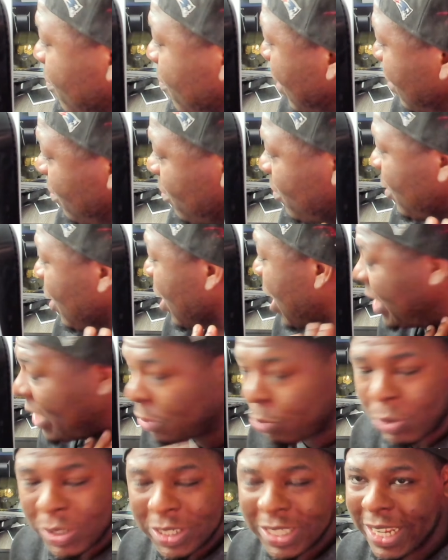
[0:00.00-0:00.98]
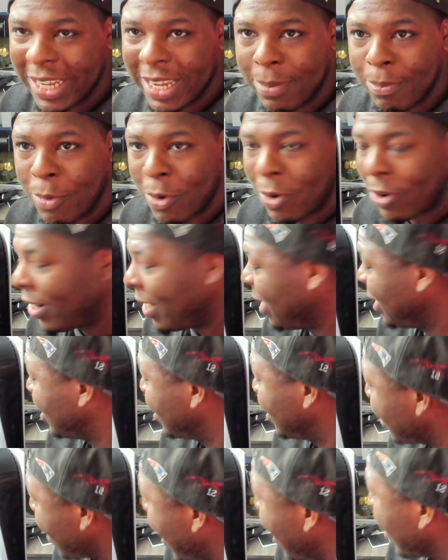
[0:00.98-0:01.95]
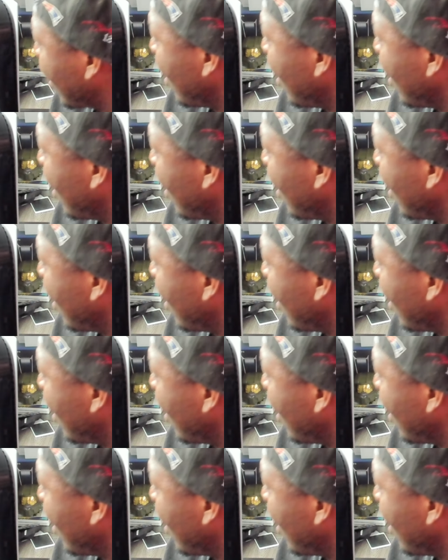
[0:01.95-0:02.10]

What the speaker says: no, I just wish they get more in stock.